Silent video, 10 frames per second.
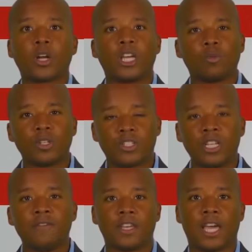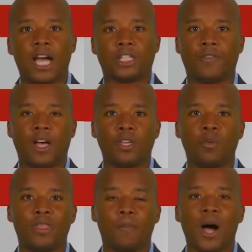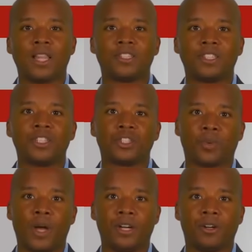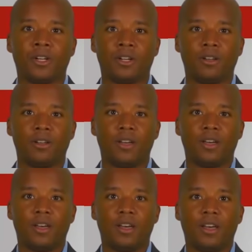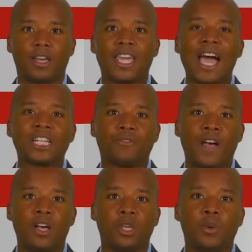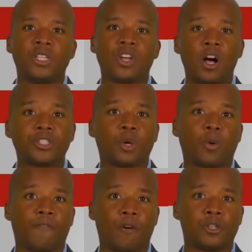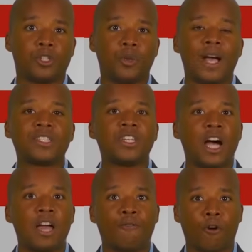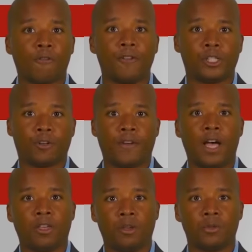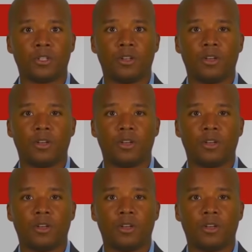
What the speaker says: can receive the cash value when the policy is surrendered. Cash value is also referred to as non-forfeiture values.